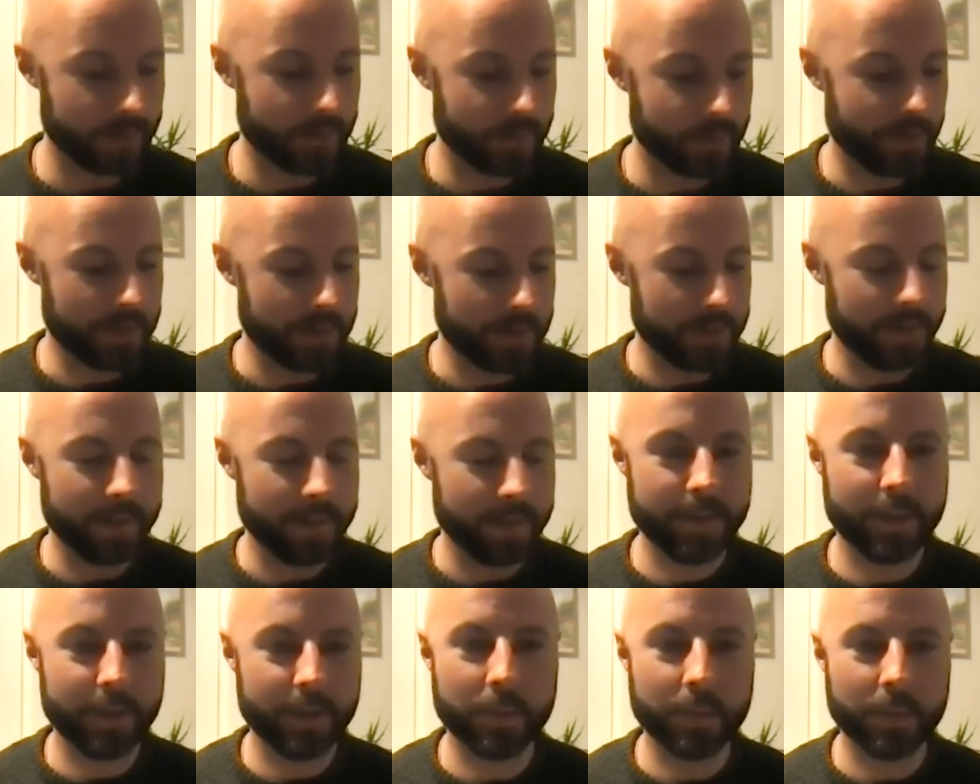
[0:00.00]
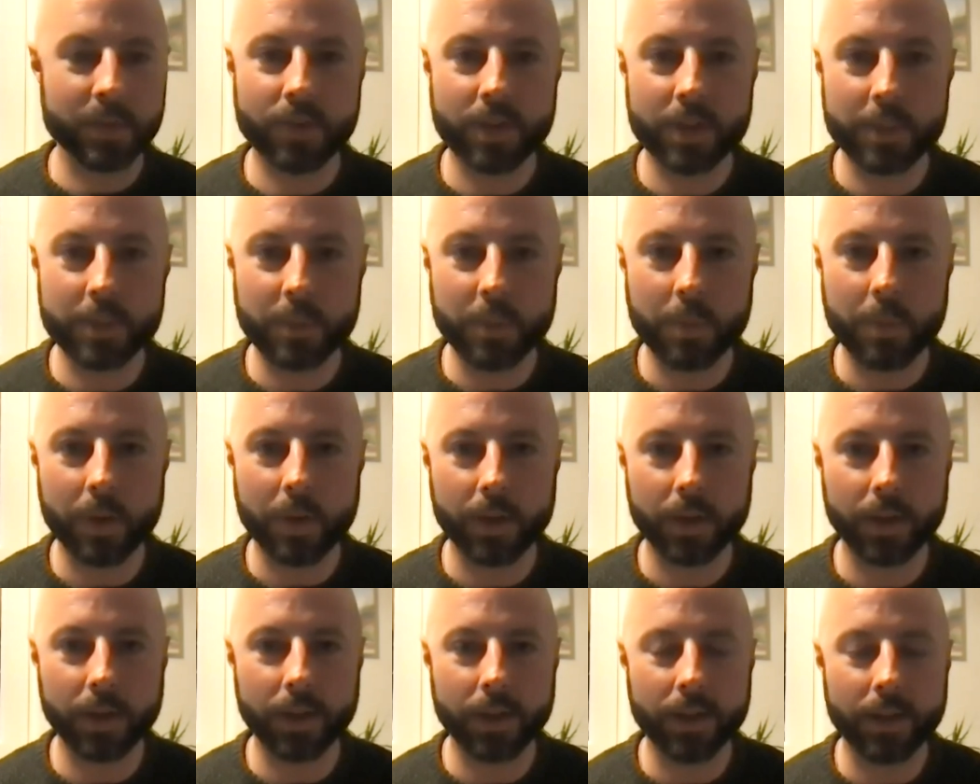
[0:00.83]
trasna tíir, but it's great to be
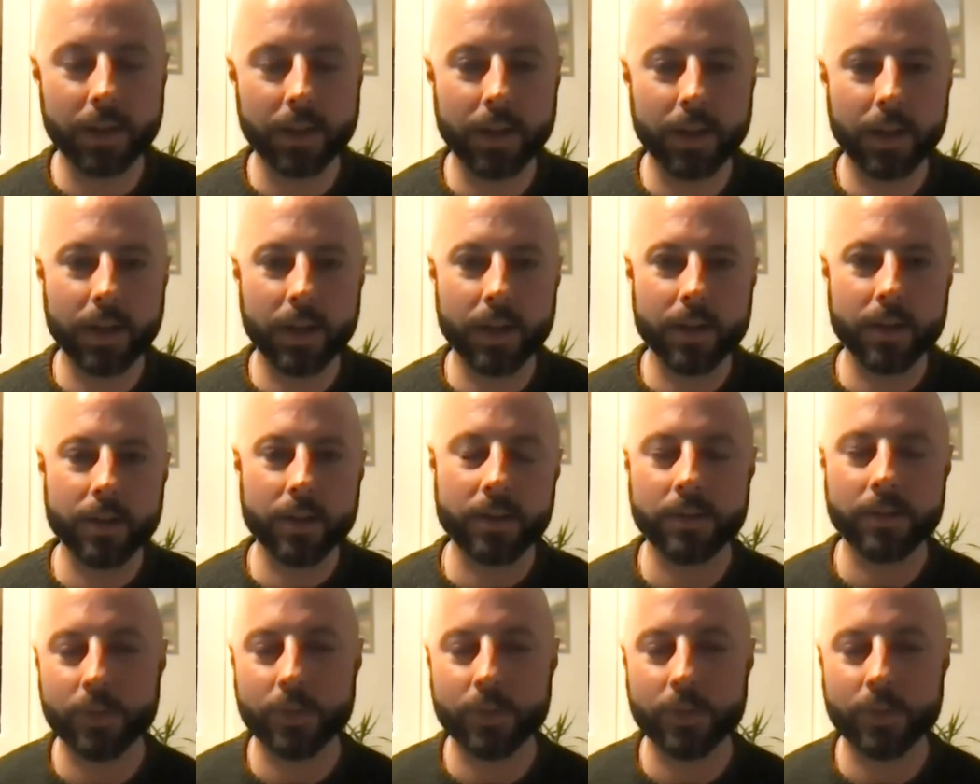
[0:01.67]
back again uh,